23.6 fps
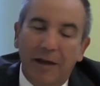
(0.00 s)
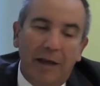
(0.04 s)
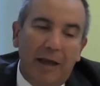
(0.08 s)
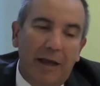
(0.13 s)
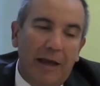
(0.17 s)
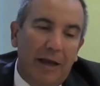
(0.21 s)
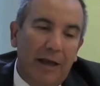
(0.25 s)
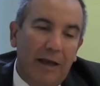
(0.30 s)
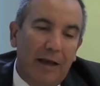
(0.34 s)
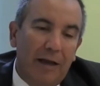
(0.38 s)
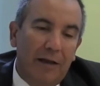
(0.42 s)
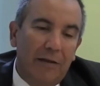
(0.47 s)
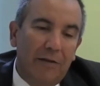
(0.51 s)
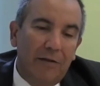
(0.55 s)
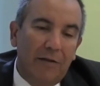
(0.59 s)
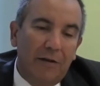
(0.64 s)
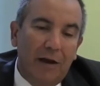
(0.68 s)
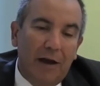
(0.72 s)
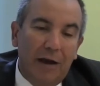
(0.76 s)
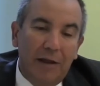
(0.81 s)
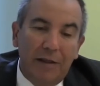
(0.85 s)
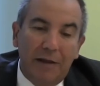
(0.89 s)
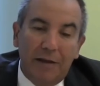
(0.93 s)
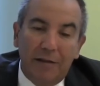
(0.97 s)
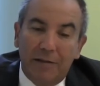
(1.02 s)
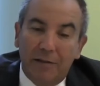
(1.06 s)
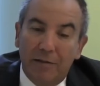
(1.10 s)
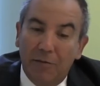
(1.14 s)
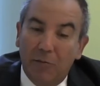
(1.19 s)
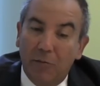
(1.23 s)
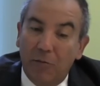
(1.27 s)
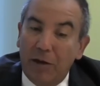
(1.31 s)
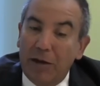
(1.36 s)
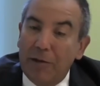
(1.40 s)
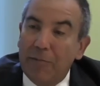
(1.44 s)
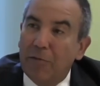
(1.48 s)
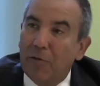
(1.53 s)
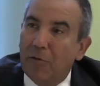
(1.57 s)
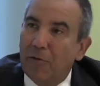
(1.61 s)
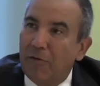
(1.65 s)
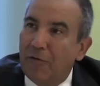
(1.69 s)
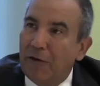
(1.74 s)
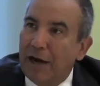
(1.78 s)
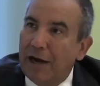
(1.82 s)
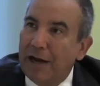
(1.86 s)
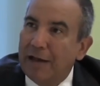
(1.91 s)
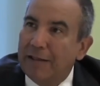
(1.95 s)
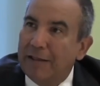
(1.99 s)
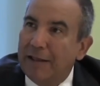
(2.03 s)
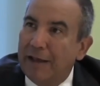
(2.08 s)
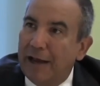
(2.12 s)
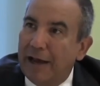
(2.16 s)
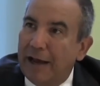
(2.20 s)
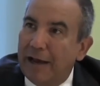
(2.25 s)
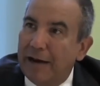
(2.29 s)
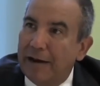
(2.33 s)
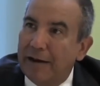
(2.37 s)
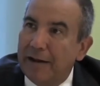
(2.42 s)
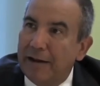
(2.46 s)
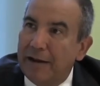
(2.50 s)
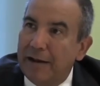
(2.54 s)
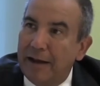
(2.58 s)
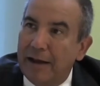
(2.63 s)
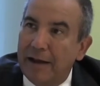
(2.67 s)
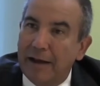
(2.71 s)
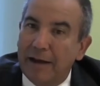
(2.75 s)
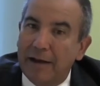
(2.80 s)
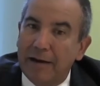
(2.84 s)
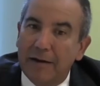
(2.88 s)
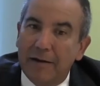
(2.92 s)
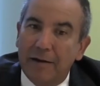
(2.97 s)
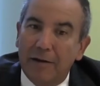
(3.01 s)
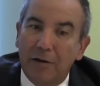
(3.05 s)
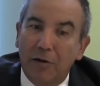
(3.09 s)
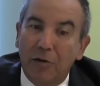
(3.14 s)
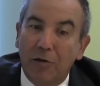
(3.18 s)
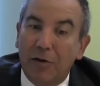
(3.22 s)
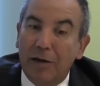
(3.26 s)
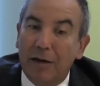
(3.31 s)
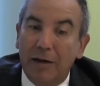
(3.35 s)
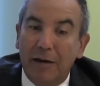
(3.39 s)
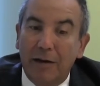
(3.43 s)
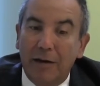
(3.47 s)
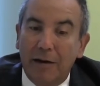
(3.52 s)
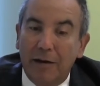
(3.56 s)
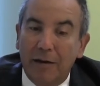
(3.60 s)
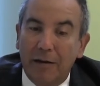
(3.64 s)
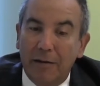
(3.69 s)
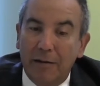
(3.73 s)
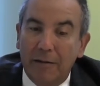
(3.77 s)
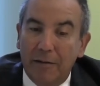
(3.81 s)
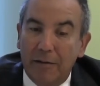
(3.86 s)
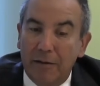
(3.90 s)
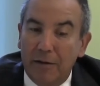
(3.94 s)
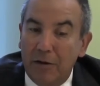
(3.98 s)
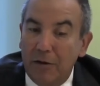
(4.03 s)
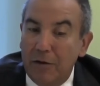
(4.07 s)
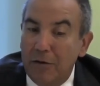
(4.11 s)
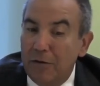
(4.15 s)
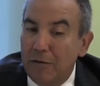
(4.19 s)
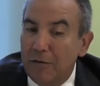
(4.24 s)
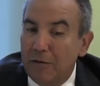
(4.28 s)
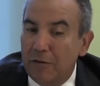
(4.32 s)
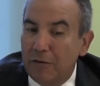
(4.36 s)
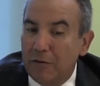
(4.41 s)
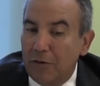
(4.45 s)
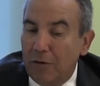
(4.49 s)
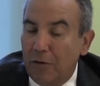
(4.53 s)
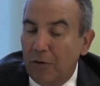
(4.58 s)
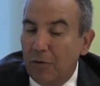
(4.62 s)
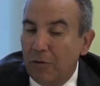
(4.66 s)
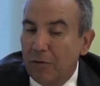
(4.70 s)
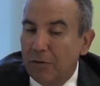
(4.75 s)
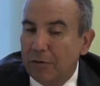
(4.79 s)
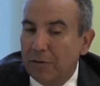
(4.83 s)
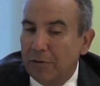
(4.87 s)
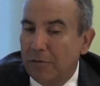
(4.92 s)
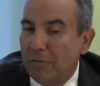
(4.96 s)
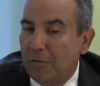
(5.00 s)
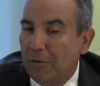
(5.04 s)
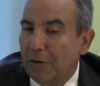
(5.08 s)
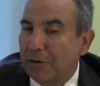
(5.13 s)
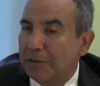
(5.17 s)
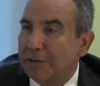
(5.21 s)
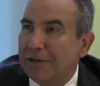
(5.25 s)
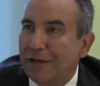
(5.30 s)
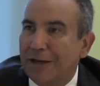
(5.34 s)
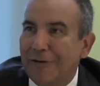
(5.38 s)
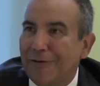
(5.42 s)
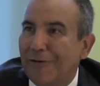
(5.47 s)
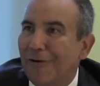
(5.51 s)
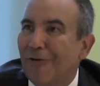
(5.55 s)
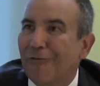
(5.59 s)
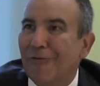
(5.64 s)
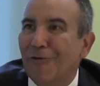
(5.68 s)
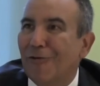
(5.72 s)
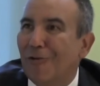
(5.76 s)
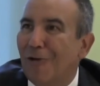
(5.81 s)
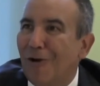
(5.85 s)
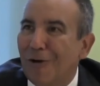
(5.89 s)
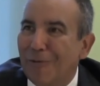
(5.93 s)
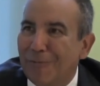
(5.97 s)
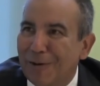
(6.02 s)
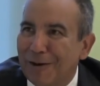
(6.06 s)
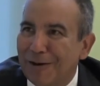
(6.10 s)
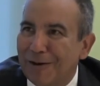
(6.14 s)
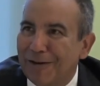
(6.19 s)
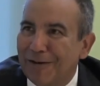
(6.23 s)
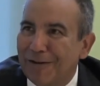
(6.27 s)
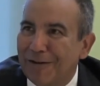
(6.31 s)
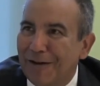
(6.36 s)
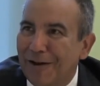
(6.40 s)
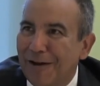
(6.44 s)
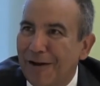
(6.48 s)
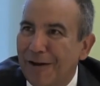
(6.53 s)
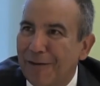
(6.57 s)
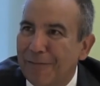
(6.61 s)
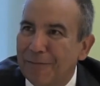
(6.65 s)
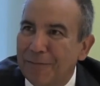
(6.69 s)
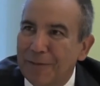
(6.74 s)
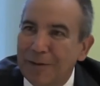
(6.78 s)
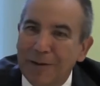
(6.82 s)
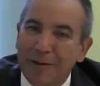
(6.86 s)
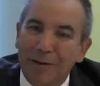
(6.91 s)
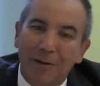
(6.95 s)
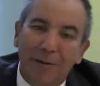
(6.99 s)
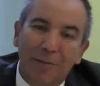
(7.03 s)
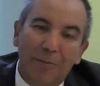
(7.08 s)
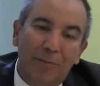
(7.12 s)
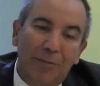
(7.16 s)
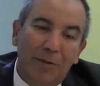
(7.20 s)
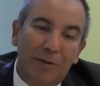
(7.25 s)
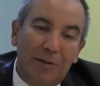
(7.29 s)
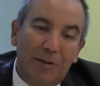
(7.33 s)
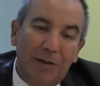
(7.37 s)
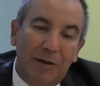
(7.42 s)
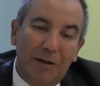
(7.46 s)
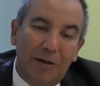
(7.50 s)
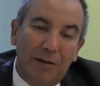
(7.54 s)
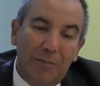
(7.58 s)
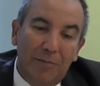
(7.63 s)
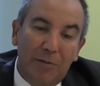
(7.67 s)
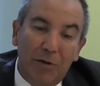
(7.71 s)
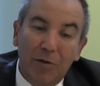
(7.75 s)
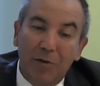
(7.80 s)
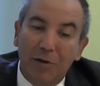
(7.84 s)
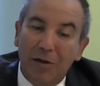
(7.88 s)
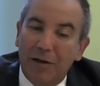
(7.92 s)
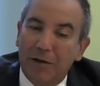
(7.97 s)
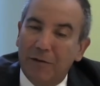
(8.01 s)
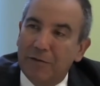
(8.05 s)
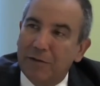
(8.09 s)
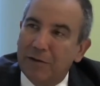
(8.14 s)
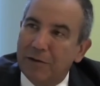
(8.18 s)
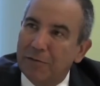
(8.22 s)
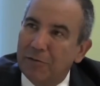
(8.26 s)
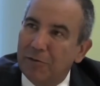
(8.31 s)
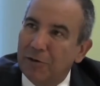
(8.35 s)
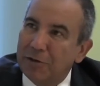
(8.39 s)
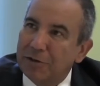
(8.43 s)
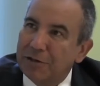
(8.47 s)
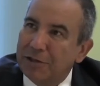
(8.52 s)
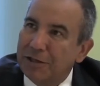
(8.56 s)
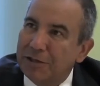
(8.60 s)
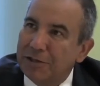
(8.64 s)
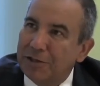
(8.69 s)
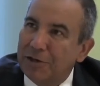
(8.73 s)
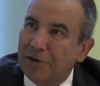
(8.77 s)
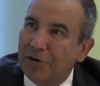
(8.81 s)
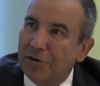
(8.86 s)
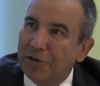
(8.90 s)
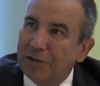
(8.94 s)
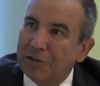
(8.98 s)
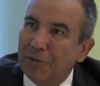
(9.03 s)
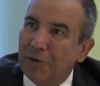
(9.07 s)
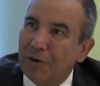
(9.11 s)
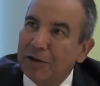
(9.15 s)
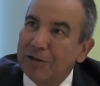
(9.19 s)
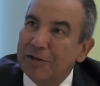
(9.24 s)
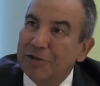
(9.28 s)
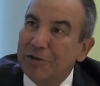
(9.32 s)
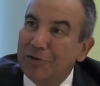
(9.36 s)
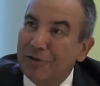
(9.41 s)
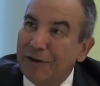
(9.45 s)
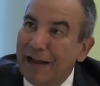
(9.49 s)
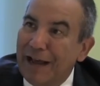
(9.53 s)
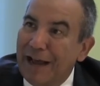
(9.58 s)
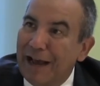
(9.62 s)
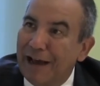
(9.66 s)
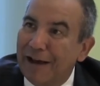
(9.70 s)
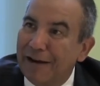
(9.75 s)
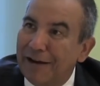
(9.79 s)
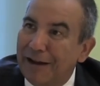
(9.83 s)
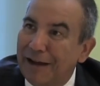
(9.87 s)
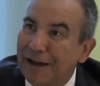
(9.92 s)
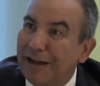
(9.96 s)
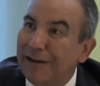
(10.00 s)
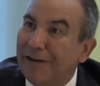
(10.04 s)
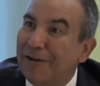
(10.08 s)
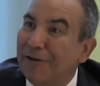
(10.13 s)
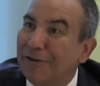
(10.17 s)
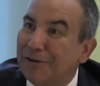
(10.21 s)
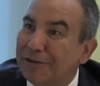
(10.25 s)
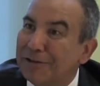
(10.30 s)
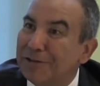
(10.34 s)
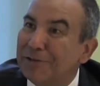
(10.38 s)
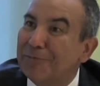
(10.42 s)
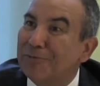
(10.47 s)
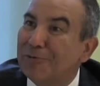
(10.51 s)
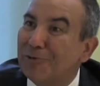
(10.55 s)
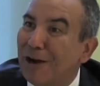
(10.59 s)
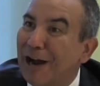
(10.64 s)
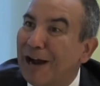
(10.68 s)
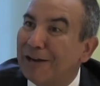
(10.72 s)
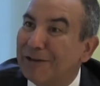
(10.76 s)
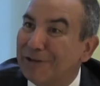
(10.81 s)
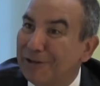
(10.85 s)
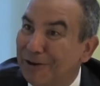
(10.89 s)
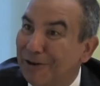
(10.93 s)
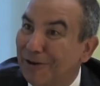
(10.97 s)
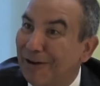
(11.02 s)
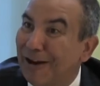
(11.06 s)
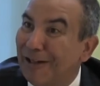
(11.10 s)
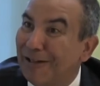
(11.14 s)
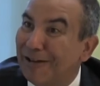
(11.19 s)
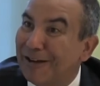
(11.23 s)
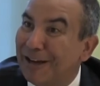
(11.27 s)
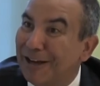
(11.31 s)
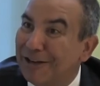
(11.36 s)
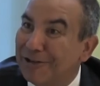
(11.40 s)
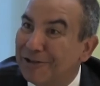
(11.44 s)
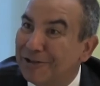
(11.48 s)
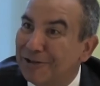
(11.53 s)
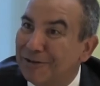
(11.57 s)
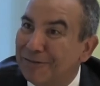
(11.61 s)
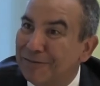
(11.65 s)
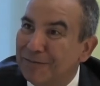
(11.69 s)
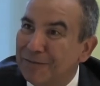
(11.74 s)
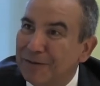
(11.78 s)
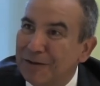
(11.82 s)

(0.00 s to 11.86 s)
And I think we provide that, and you can hold real estate over a long period of time. But the beauty of the real estate securities market is you can add and you can subtract to your allocation.